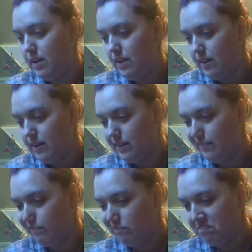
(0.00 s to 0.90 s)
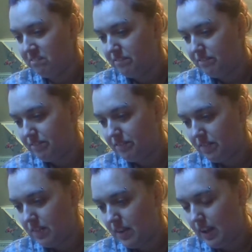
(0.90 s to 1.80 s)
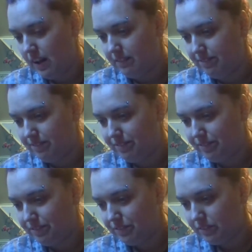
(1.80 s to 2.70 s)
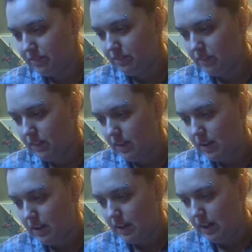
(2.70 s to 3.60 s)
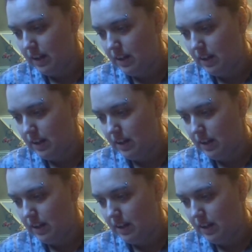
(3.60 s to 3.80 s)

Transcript: (no one is talking)